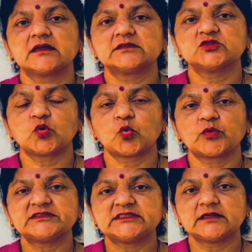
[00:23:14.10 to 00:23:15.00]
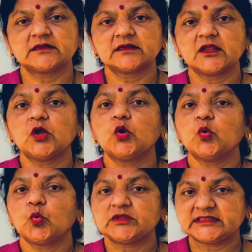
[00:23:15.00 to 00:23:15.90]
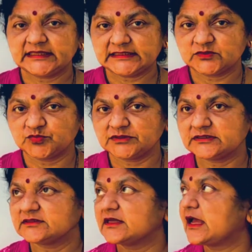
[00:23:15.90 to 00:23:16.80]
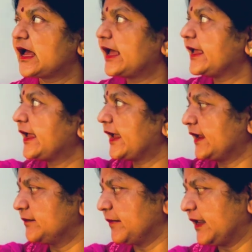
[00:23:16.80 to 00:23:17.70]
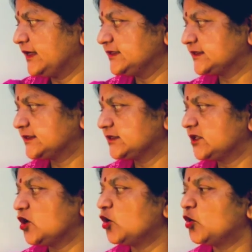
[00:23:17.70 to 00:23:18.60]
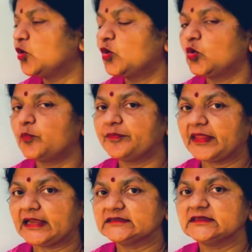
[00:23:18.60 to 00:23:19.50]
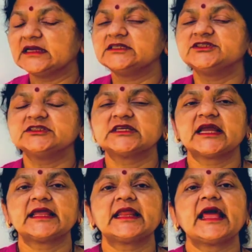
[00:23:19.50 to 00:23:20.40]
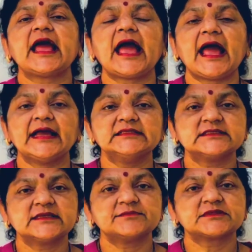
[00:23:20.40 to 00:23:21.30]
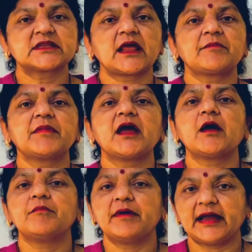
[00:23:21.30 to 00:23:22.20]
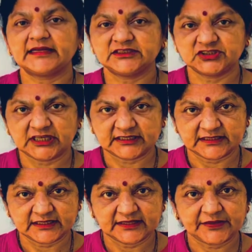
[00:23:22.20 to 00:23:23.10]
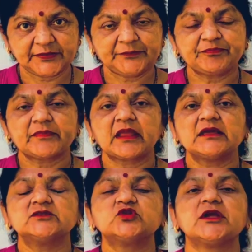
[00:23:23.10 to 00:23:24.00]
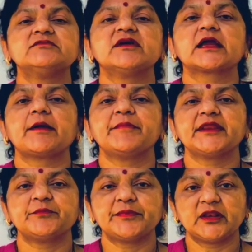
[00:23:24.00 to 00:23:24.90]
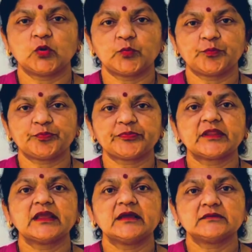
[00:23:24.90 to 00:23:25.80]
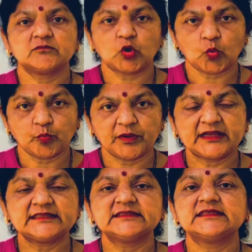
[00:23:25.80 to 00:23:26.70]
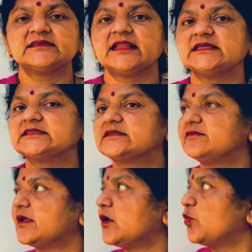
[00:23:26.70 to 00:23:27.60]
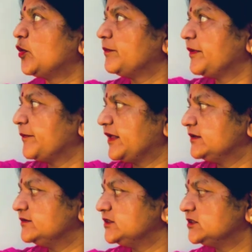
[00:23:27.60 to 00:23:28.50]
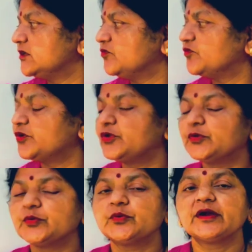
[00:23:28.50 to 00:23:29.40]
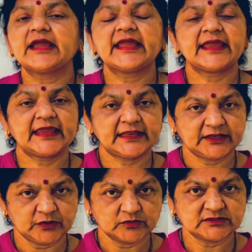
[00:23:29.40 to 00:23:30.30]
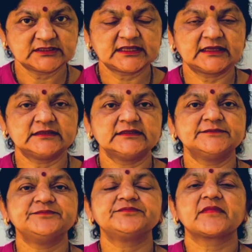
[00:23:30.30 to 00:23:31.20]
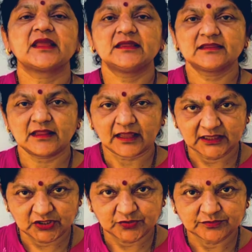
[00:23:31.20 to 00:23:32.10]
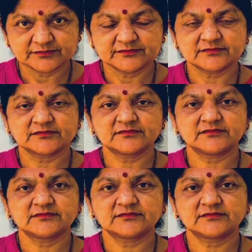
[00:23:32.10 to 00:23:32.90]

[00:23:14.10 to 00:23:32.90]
So dear children, with these words I end my lesson. Do like, share and subscribe my channel and leave a comment below. Hope this lesson will be beneficial for you in your studies. Thank you.